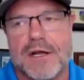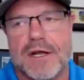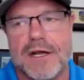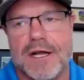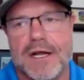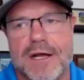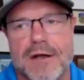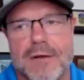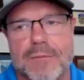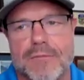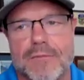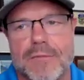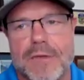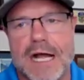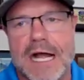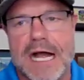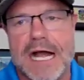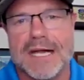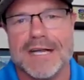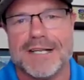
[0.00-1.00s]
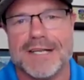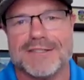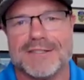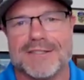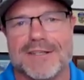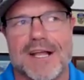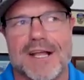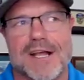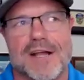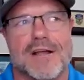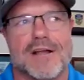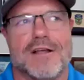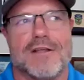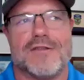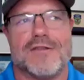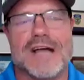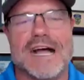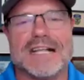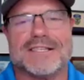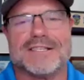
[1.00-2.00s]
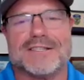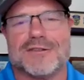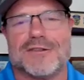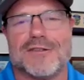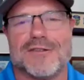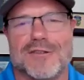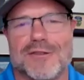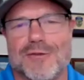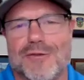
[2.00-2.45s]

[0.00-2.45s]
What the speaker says: I just, that's